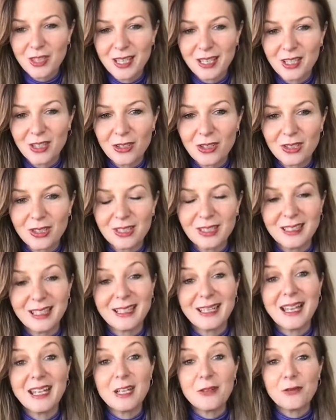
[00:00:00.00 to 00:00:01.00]
Thank you,
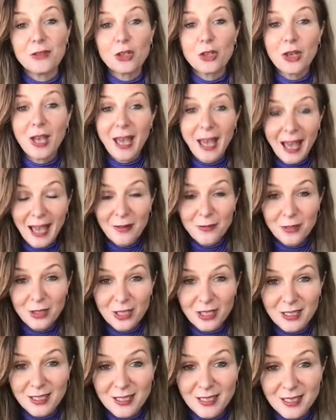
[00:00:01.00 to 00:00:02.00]
Colette. And if you
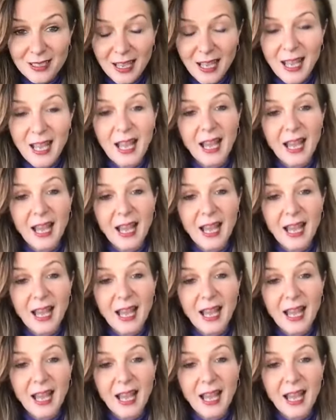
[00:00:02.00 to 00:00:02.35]
haven't